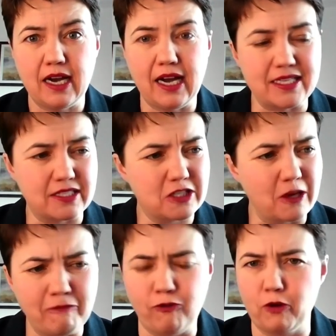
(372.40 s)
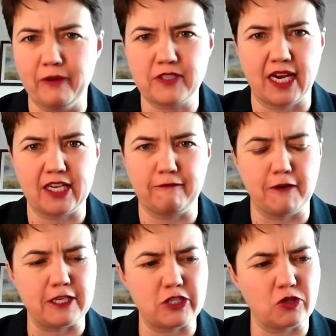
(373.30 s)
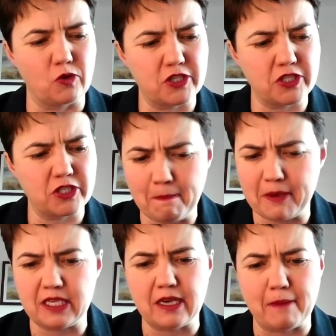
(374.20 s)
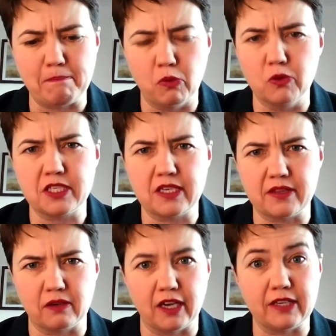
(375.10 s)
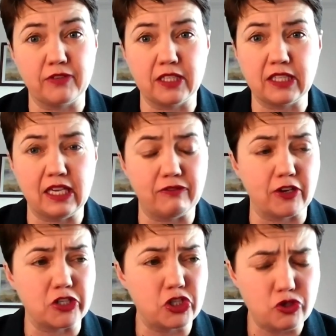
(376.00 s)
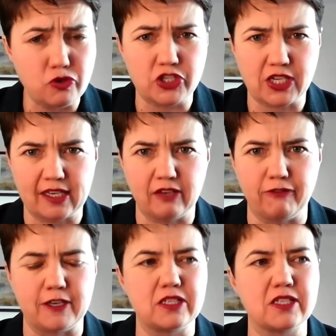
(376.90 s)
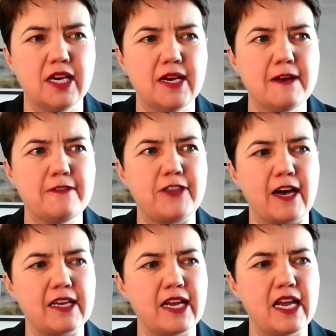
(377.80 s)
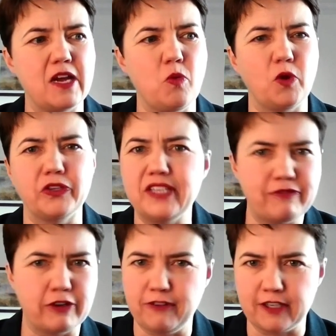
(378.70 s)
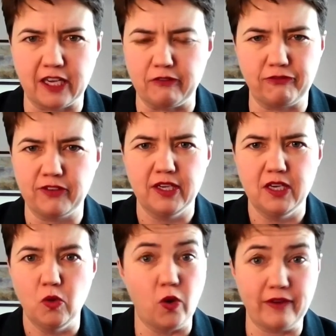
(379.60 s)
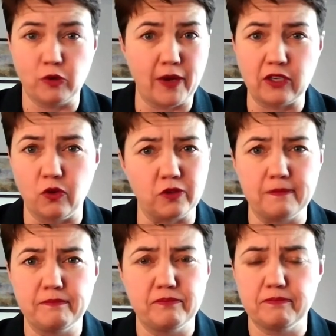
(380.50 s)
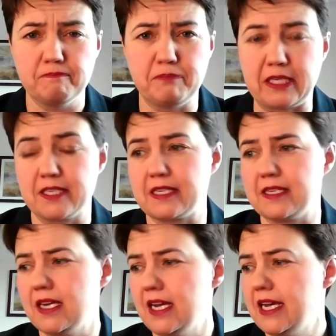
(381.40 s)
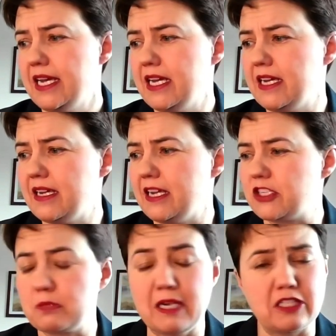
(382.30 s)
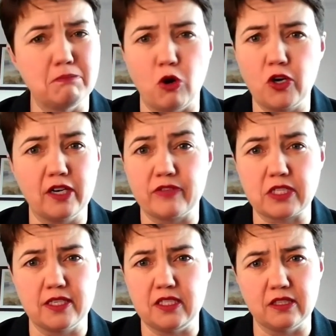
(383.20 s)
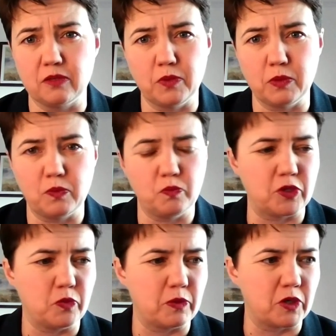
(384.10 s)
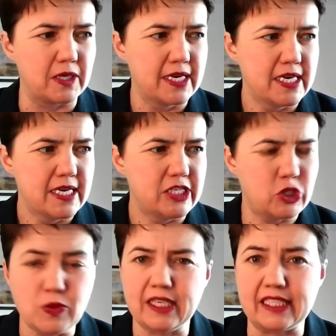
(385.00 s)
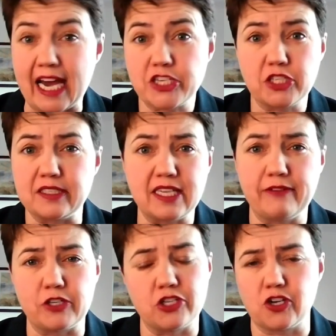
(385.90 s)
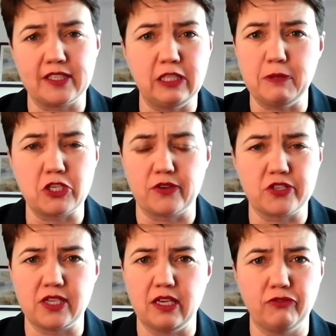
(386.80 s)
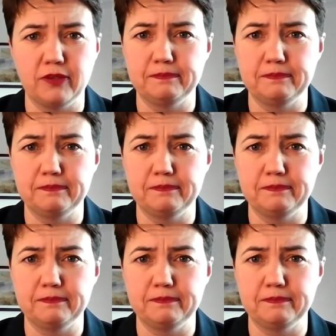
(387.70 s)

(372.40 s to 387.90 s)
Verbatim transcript: has some form of sacrifice or somebody important in their life that gave a huge sacrifice that will never forgive whatever went on because it it just makes a mockery of this idea that we that we were doing a national endeavour to try and keep each other safe.